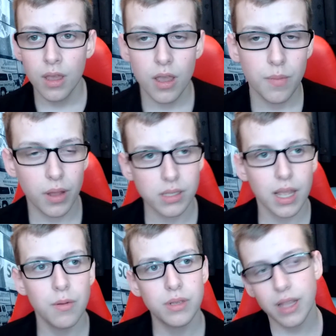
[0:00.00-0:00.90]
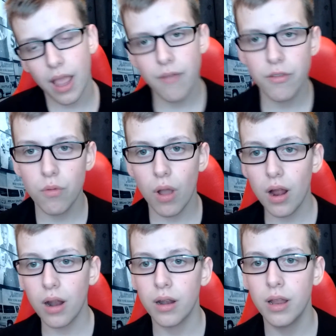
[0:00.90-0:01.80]
But I would say if you
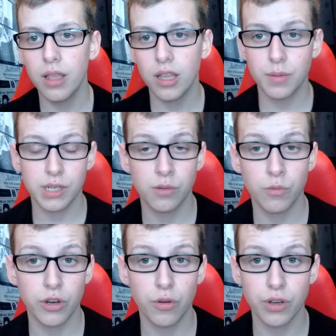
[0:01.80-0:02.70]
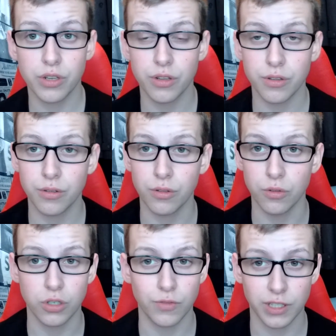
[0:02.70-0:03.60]
are in a position where you're going to
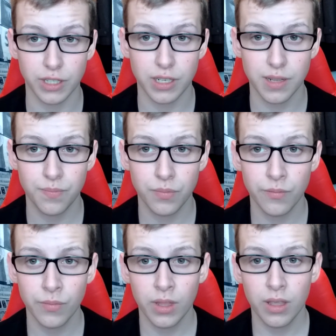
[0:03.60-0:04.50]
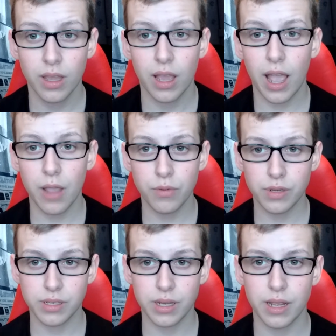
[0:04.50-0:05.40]
lose your virginity, I would
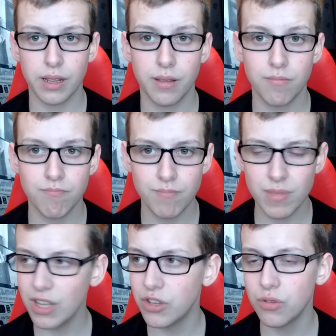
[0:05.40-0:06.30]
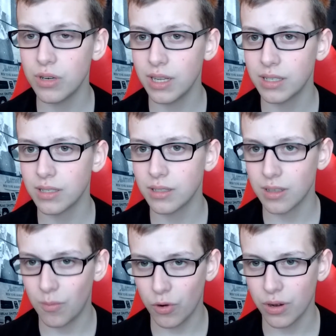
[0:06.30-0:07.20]
say make sure it is
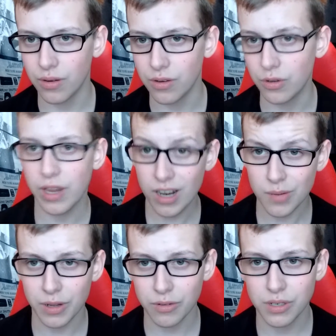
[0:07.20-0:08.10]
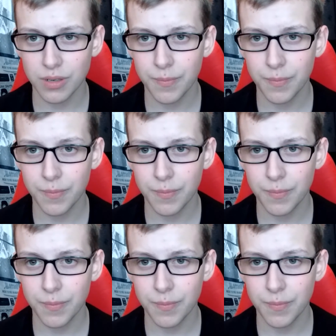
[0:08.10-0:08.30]
someone you care about.